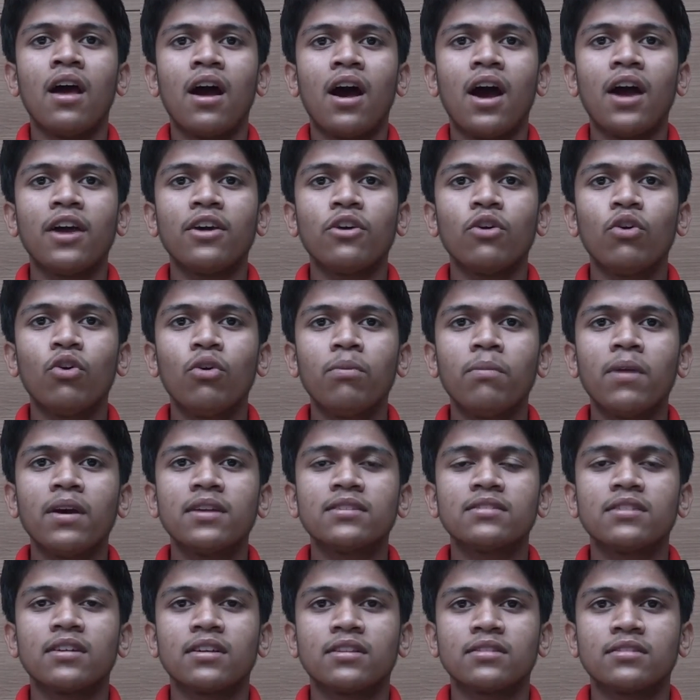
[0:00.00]
I owe my
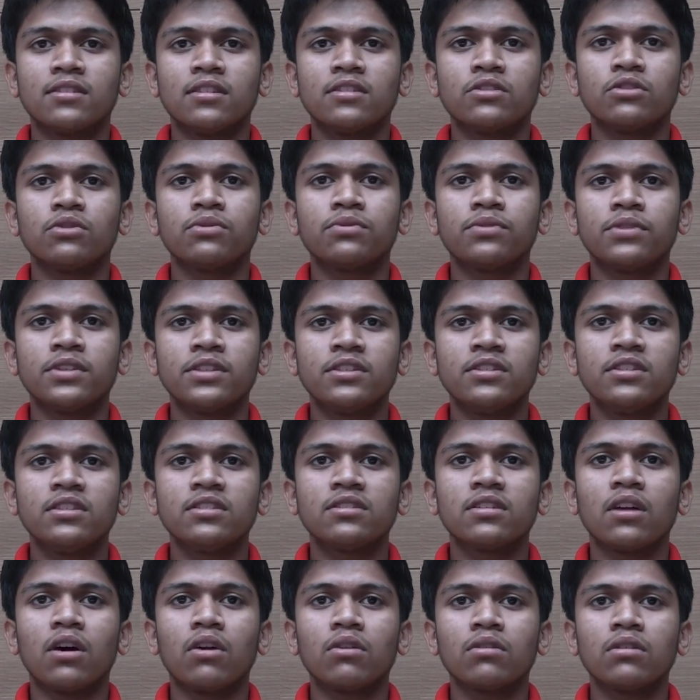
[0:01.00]
success to FIITJEE
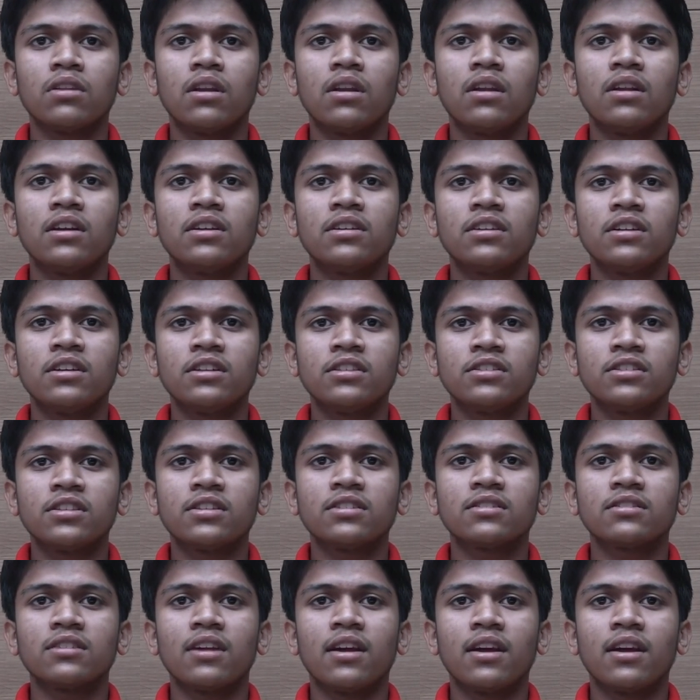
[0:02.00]
South Delhi teachers